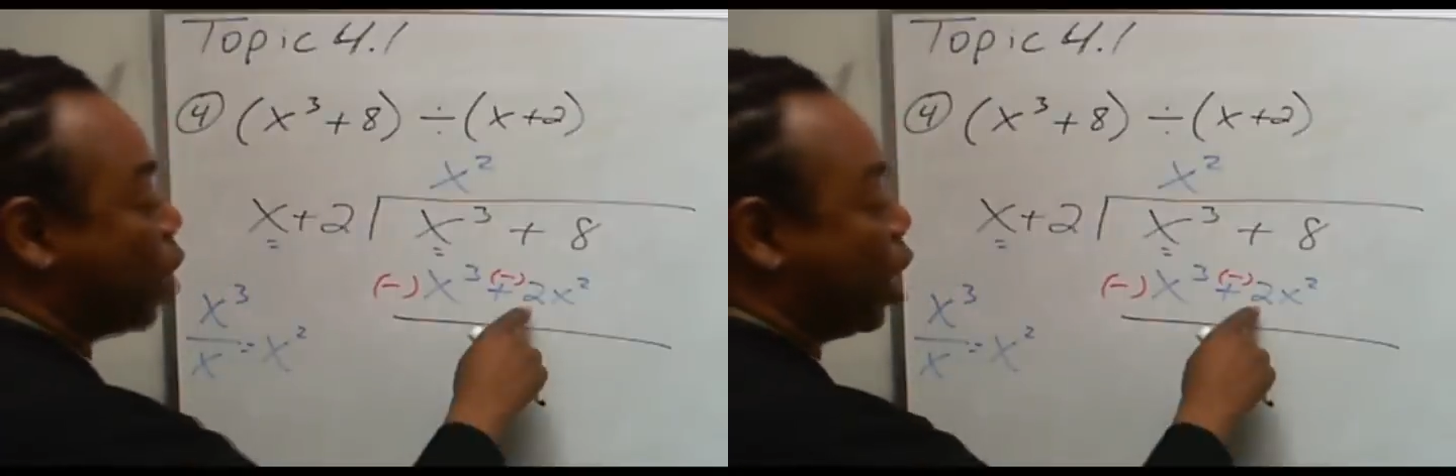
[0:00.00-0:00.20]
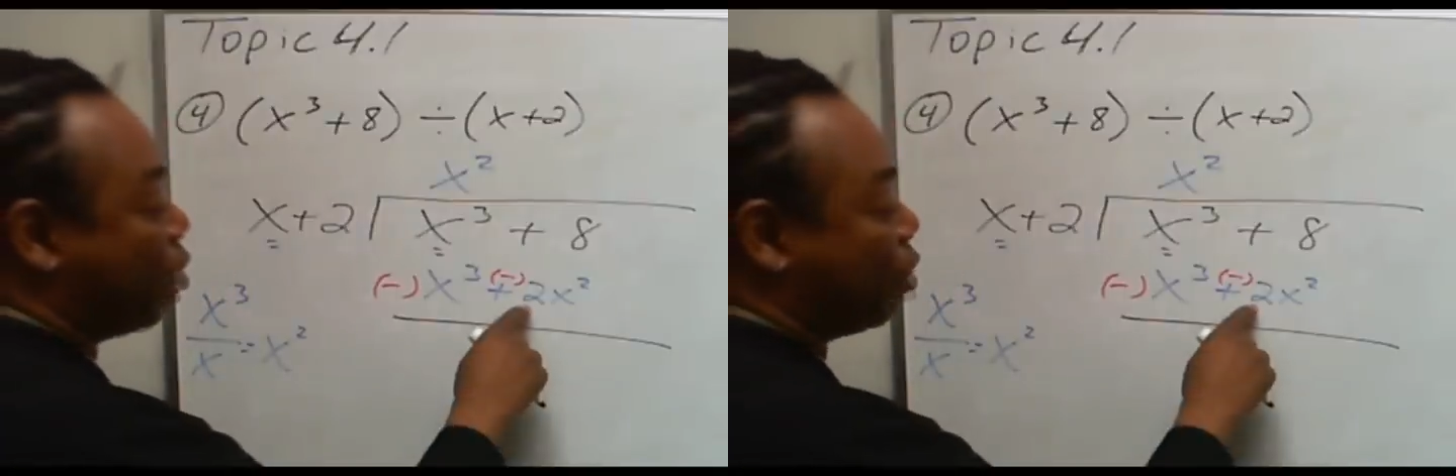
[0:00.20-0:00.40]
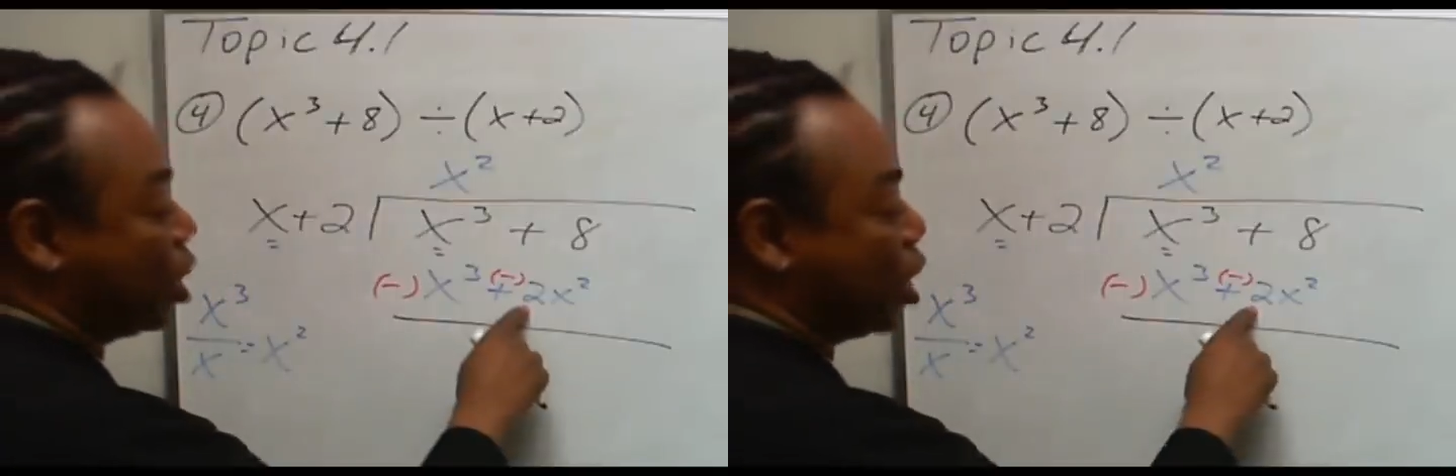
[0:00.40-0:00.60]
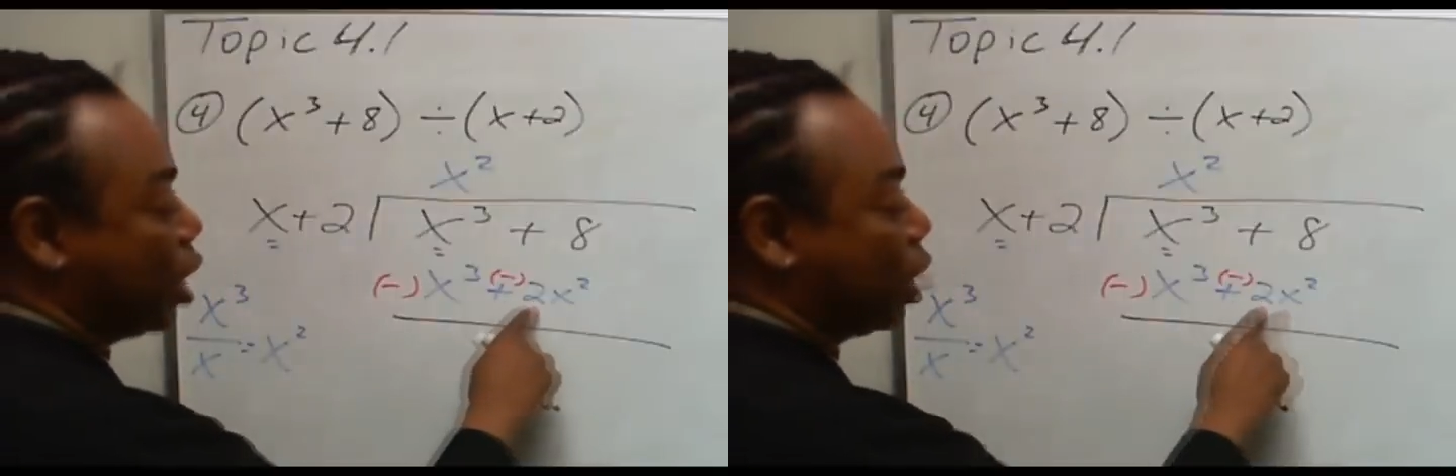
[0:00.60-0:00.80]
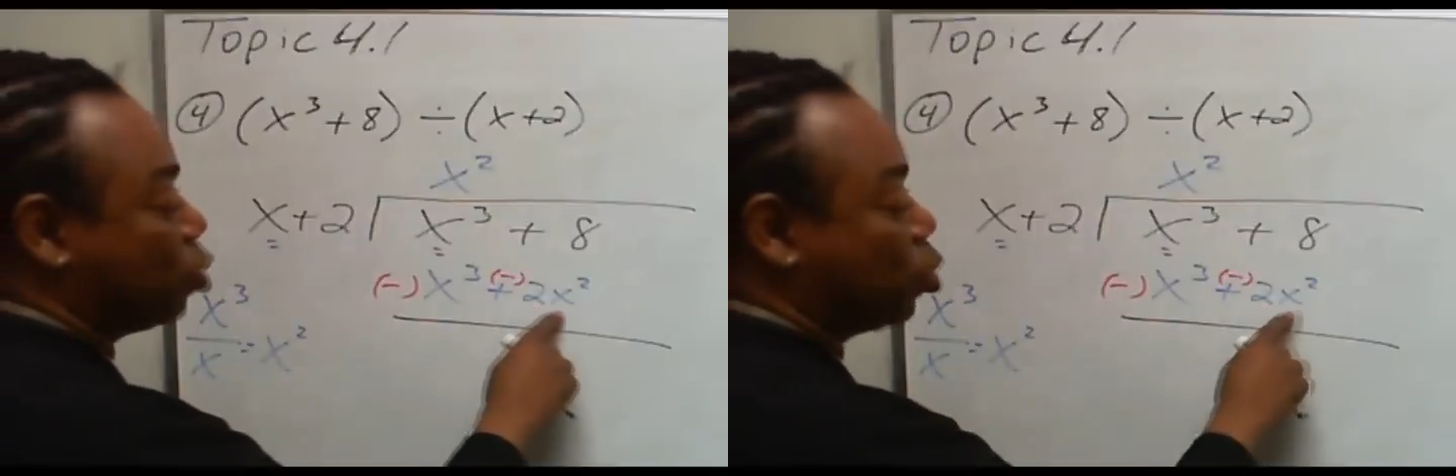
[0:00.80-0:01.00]
have a
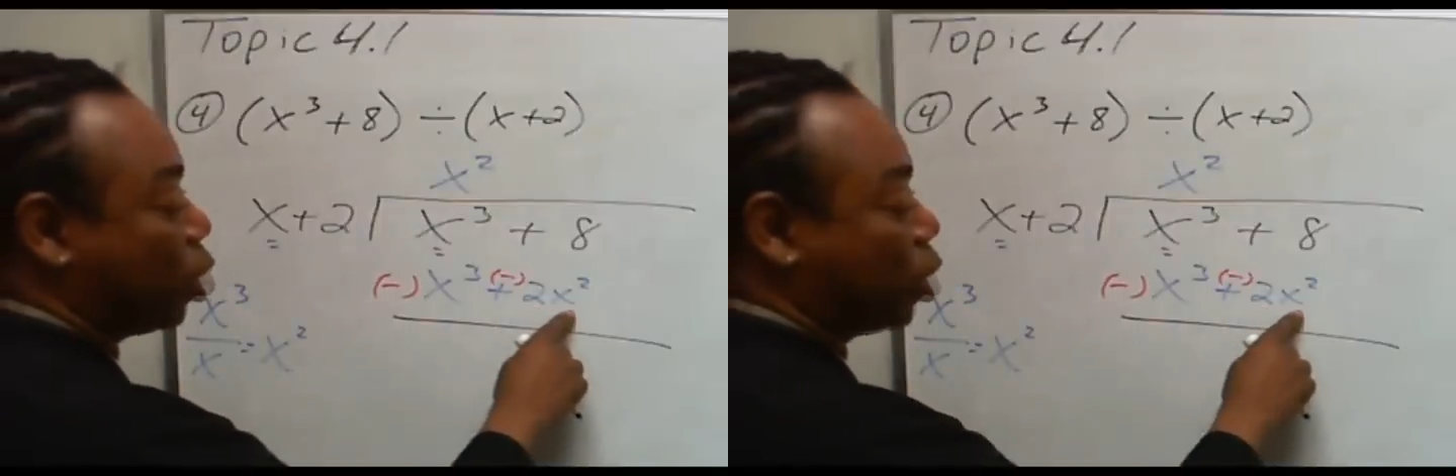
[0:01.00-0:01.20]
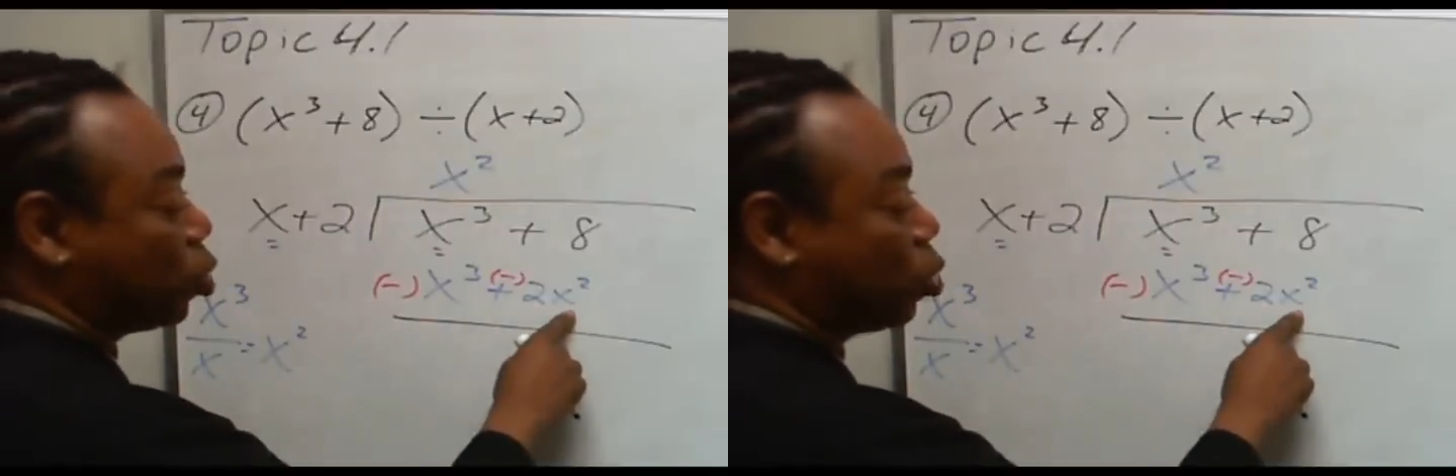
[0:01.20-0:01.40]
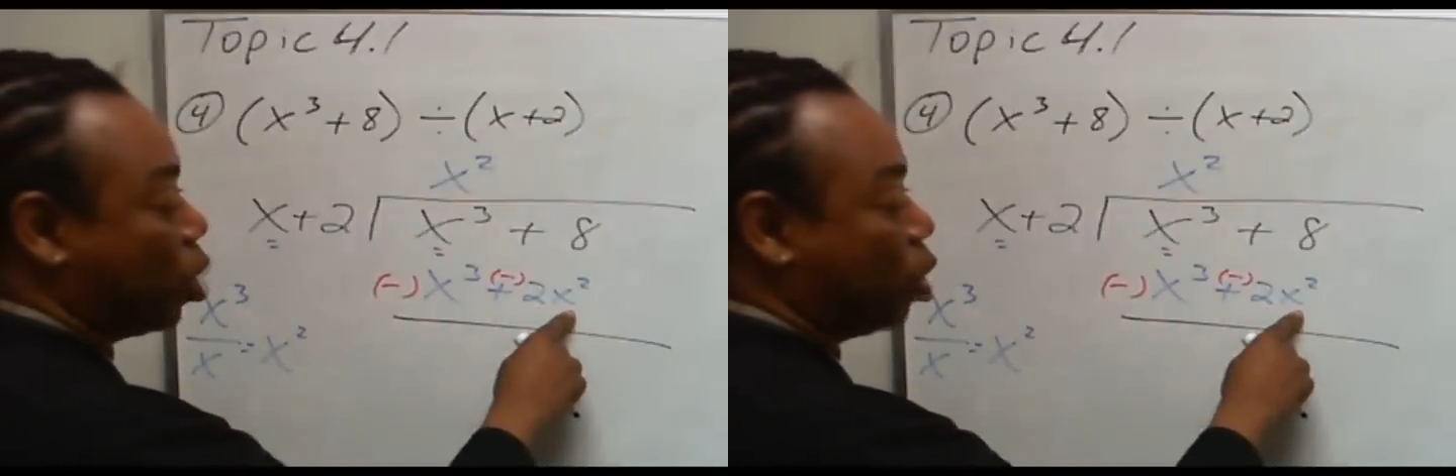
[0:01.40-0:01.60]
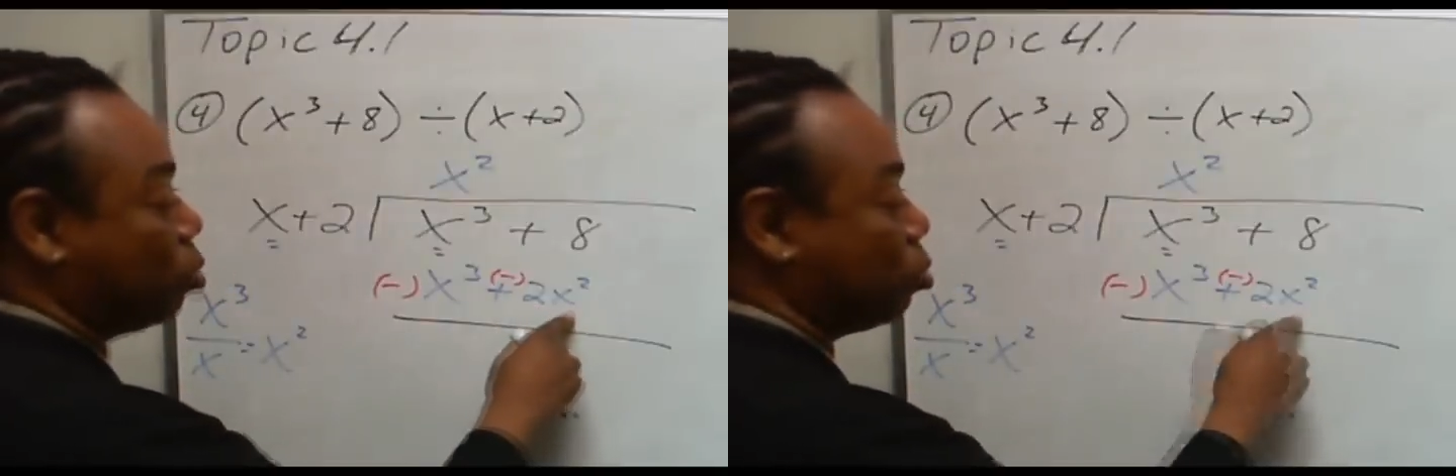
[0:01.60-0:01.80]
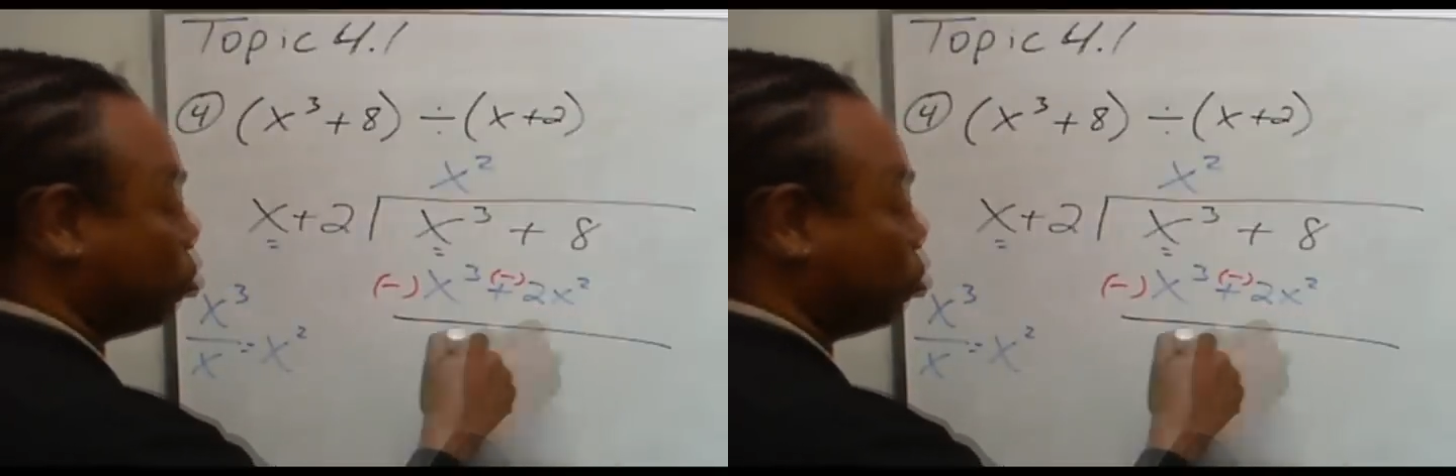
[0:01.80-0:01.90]
negative 2x squared